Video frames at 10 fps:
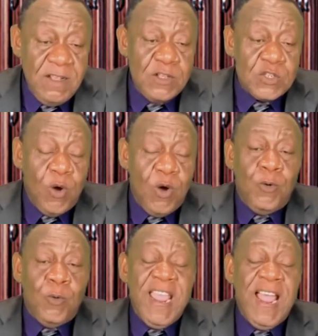
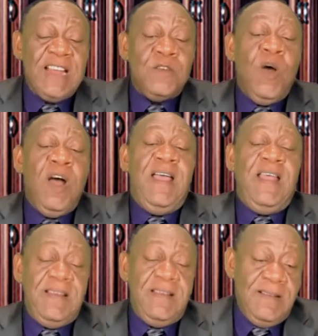So we had no
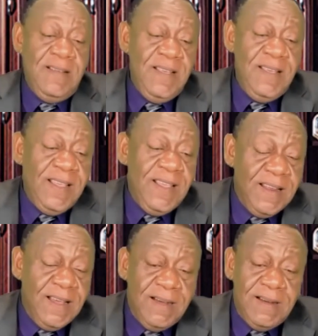hand
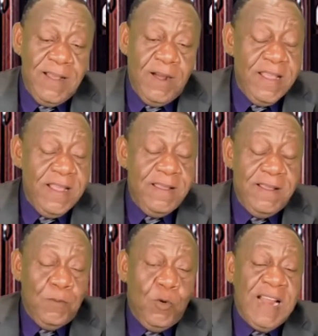in
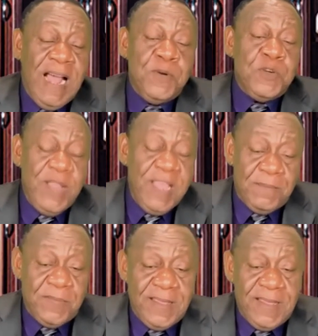what happened to
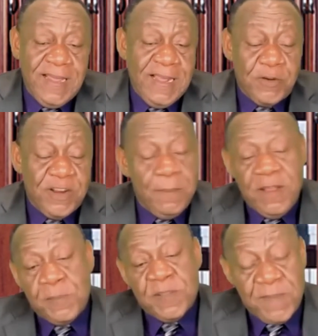him. He had already
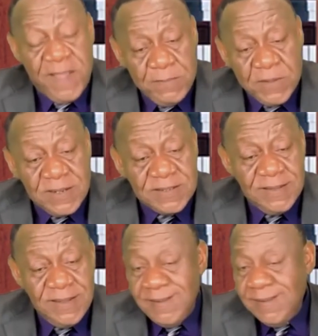made up his mind
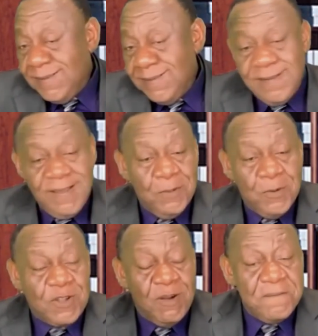because he
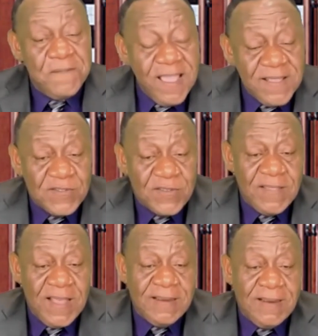was convinced
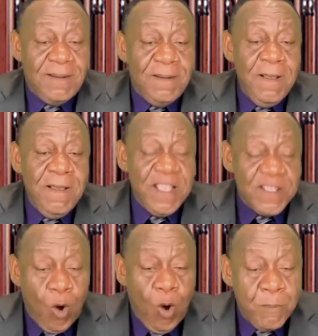that
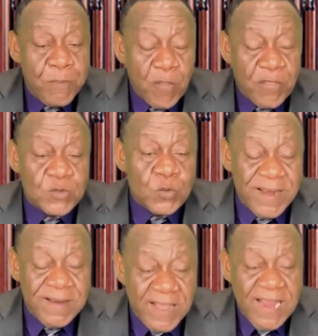his own brothers
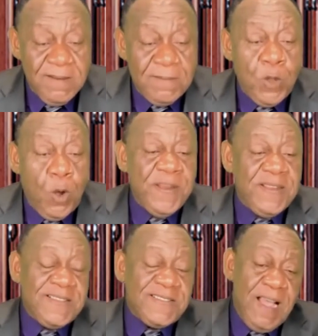within No
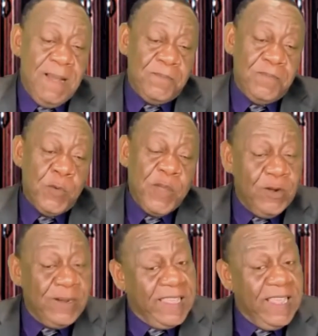Pity's camp were
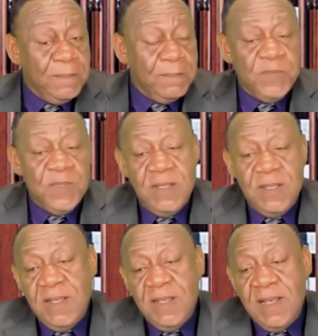going to kill him.
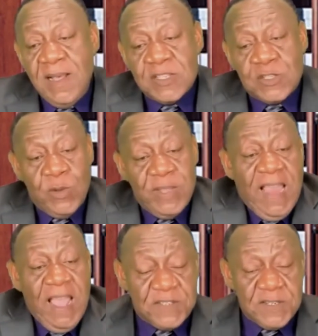And so he
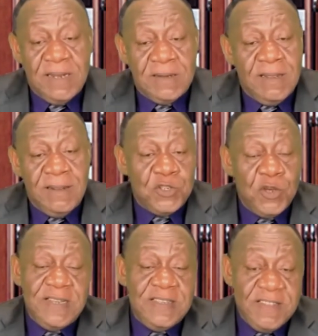left and
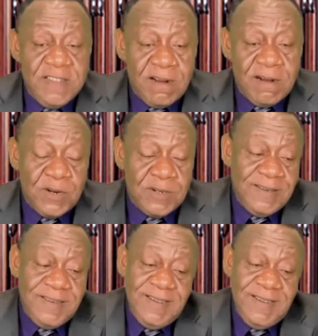joined the DDR. But